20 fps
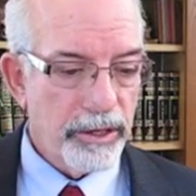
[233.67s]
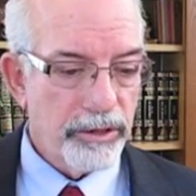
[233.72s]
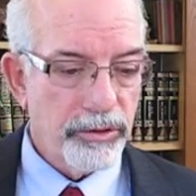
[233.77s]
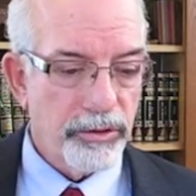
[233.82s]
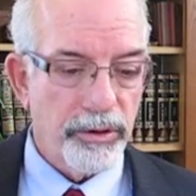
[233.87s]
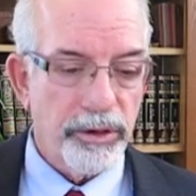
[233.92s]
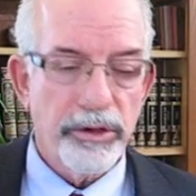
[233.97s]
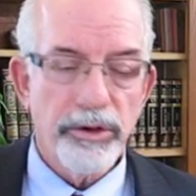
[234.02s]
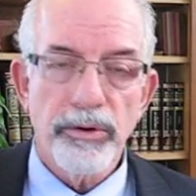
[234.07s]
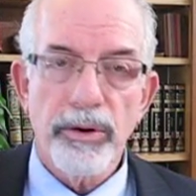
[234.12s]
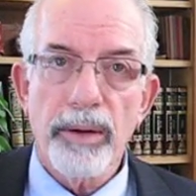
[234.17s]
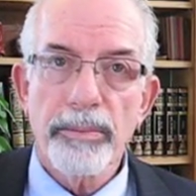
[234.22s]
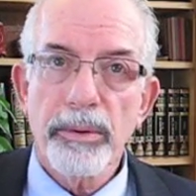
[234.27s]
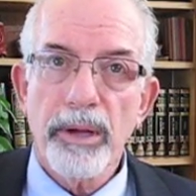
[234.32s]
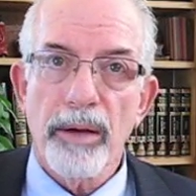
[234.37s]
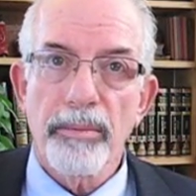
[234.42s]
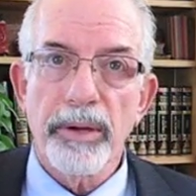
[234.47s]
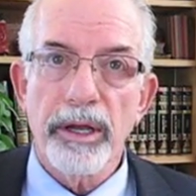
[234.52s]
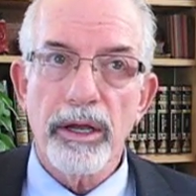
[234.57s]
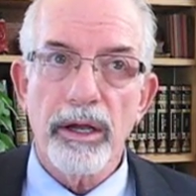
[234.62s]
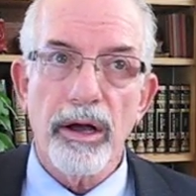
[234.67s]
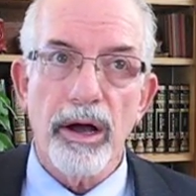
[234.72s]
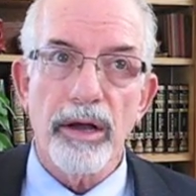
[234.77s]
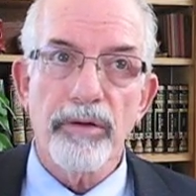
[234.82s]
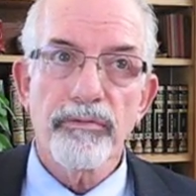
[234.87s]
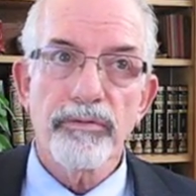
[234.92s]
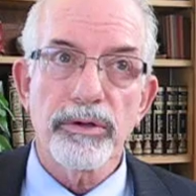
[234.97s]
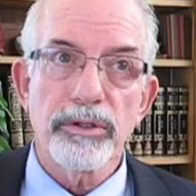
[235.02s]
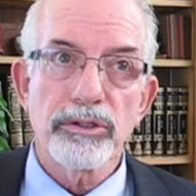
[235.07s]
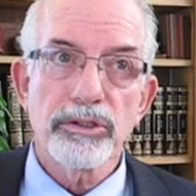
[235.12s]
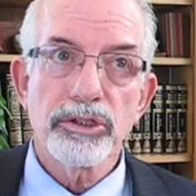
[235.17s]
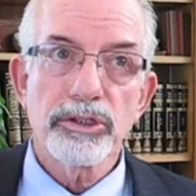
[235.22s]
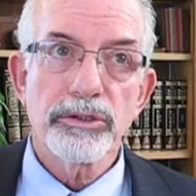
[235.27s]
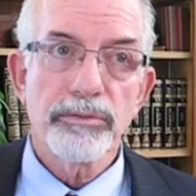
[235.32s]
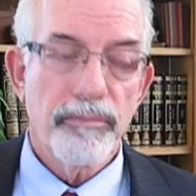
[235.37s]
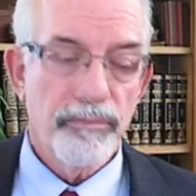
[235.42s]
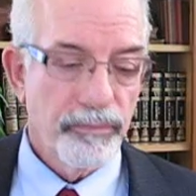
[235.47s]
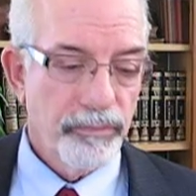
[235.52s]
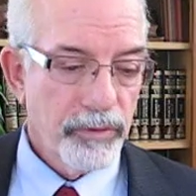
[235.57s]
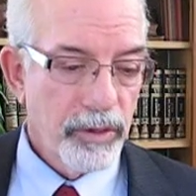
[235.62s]
during your upcoming
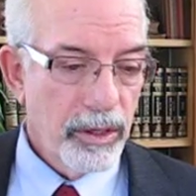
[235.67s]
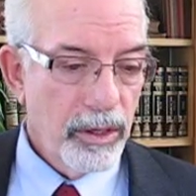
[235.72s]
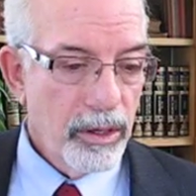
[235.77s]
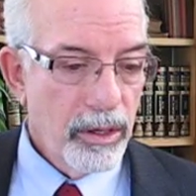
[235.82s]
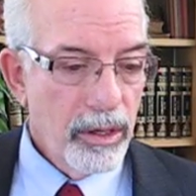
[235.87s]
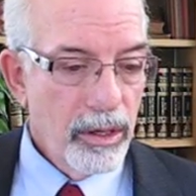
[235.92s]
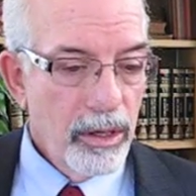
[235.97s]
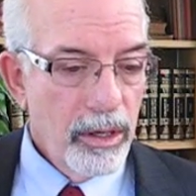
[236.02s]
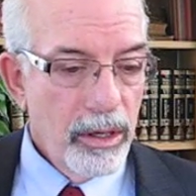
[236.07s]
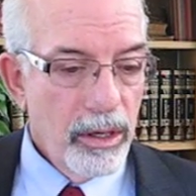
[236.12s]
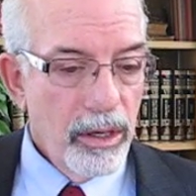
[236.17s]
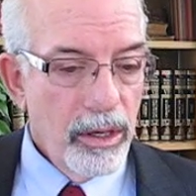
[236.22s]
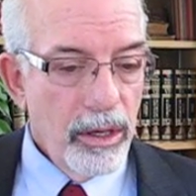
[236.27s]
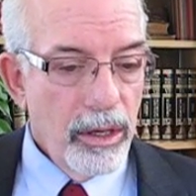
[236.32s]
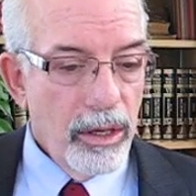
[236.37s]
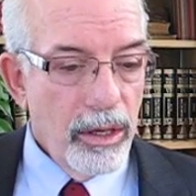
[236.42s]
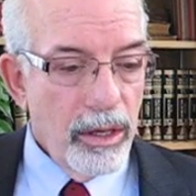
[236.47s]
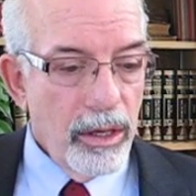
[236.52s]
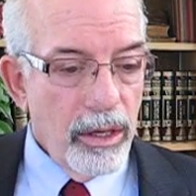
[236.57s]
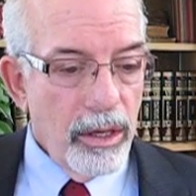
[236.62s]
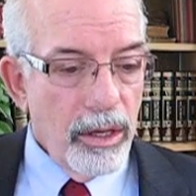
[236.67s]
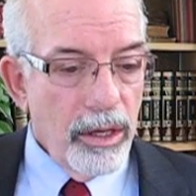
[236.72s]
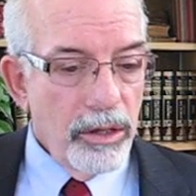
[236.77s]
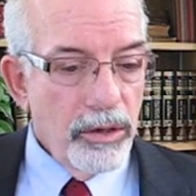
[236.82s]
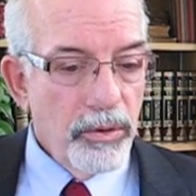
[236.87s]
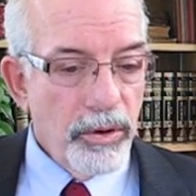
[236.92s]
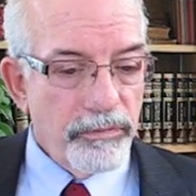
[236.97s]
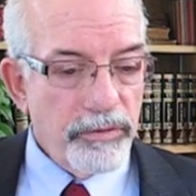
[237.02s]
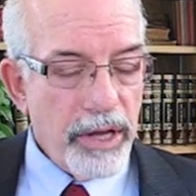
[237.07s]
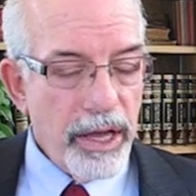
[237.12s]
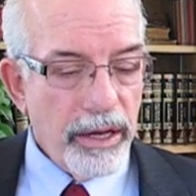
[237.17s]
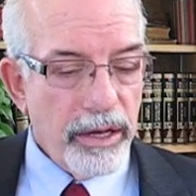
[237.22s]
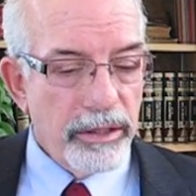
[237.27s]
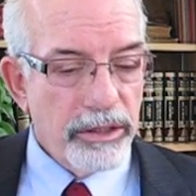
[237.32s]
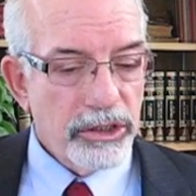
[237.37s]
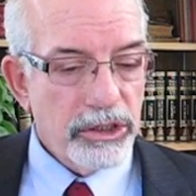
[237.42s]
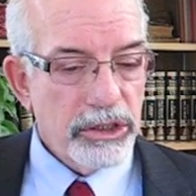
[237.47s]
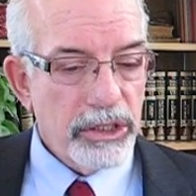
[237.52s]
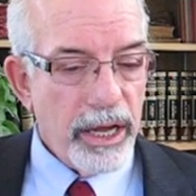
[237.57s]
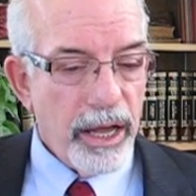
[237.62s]
conference. You have taken a
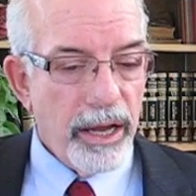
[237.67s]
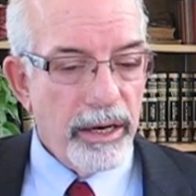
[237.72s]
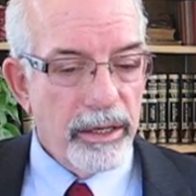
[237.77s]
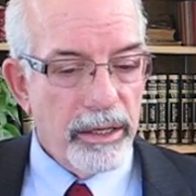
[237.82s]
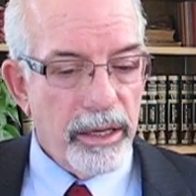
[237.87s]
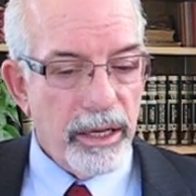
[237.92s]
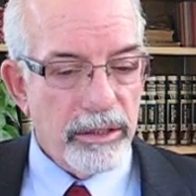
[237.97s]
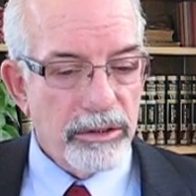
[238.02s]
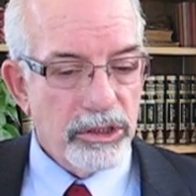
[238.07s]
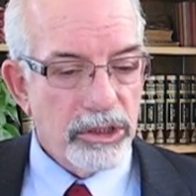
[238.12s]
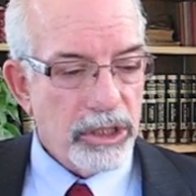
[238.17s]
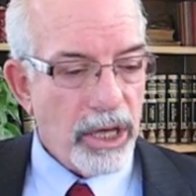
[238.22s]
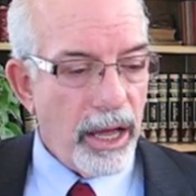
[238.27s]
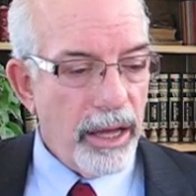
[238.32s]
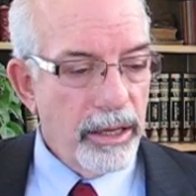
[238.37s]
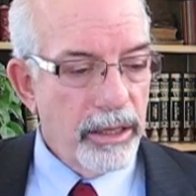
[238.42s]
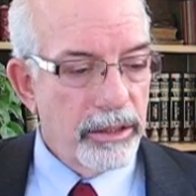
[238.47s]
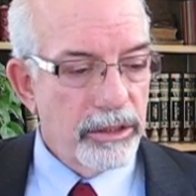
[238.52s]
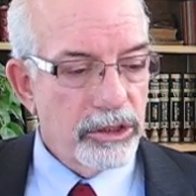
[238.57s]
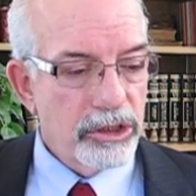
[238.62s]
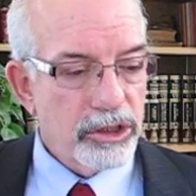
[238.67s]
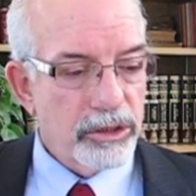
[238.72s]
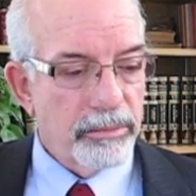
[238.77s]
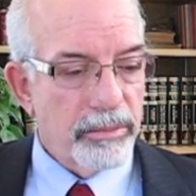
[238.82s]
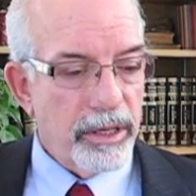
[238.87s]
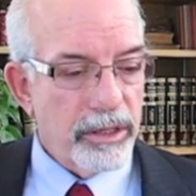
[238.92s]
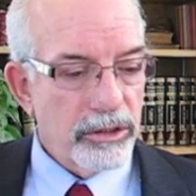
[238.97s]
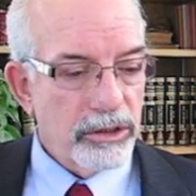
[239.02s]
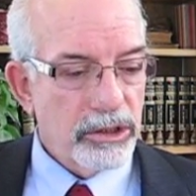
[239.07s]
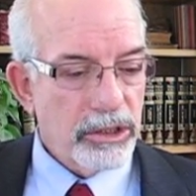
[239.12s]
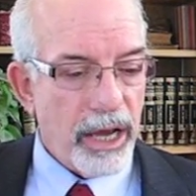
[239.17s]
stand against Zionism as